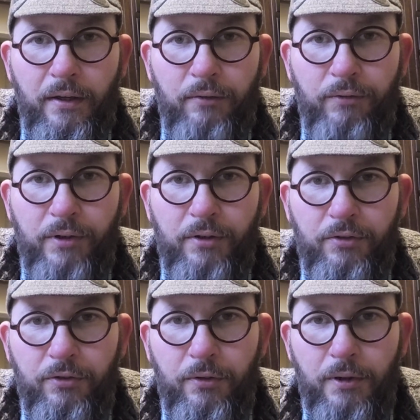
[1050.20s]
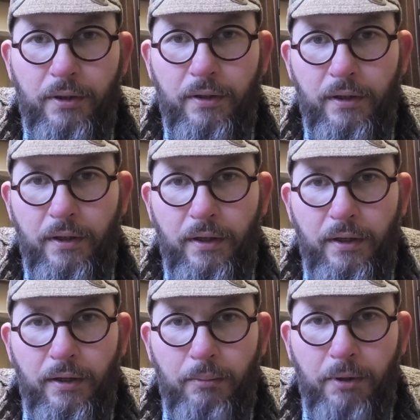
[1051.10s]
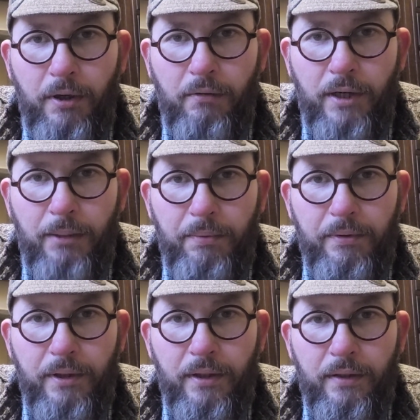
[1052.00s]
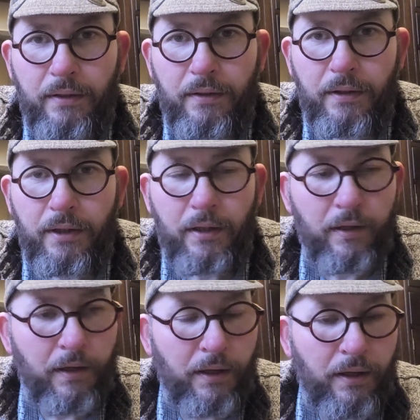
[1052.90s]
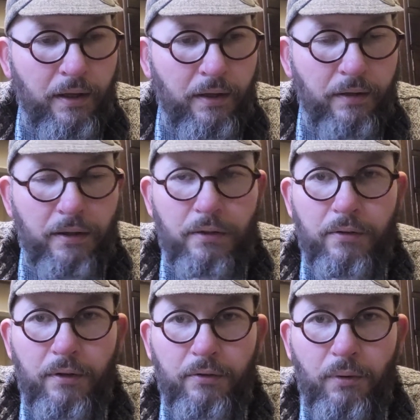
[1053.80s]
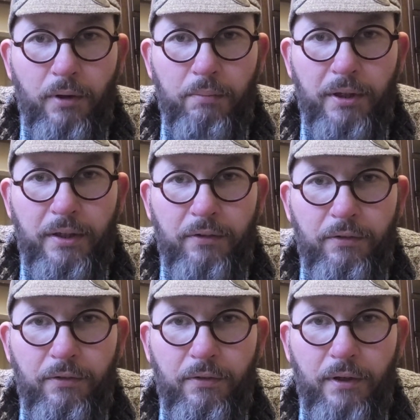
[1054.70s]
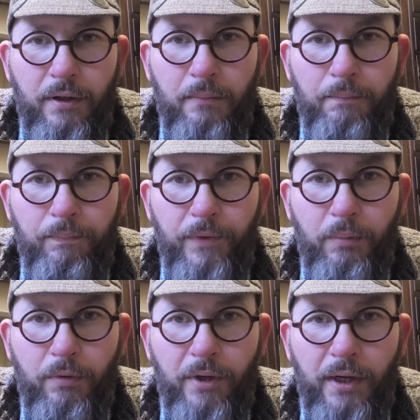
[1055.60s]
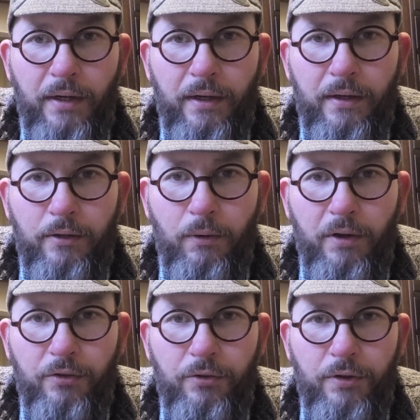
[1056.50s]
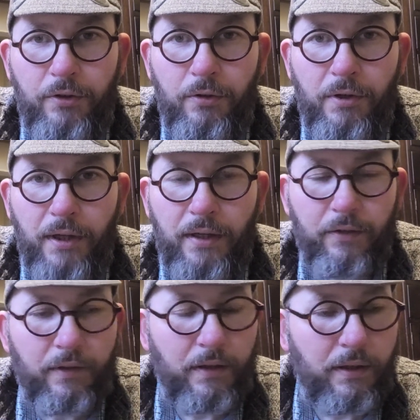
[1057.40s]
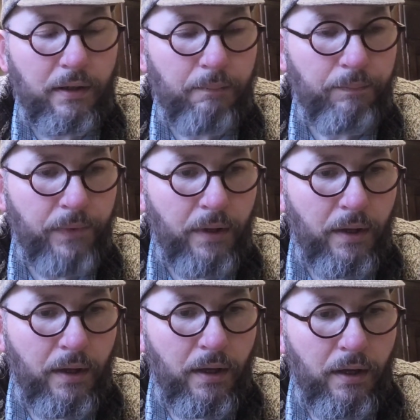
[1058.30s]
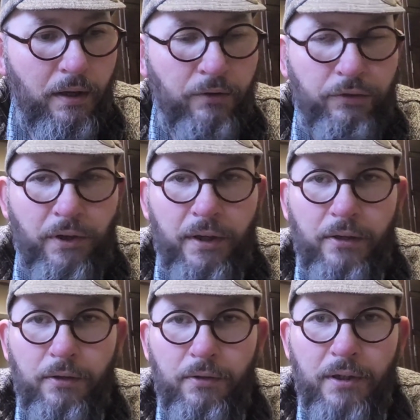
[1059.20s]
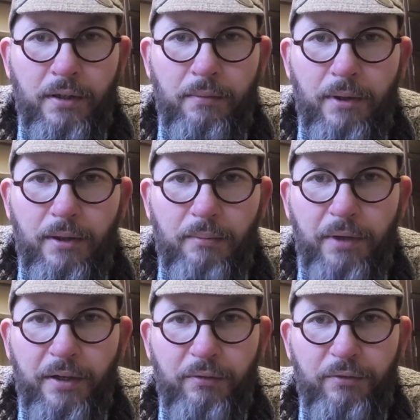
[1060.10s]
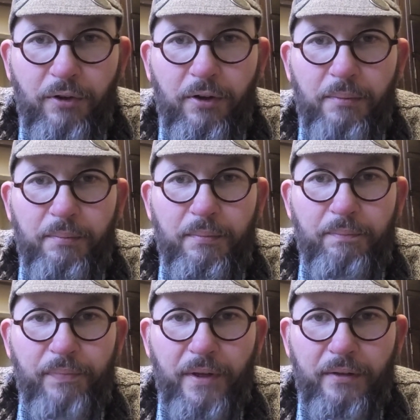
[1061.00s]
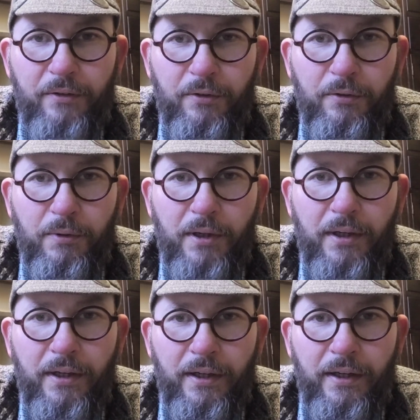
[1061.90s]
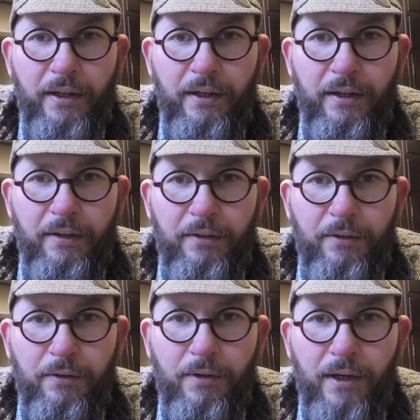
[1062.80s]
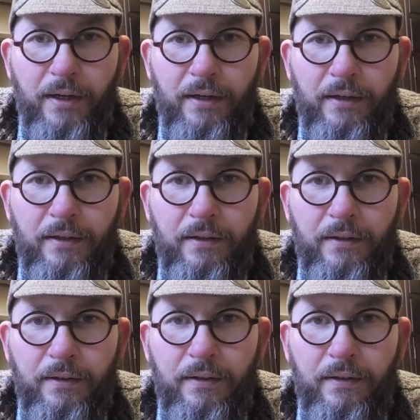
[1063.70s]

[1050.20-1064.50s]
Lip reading: finish to a bar wrap, and yeah, I was quite pleased with that and quite enjoyed doing it. As I say, you need plenty of time to do that, and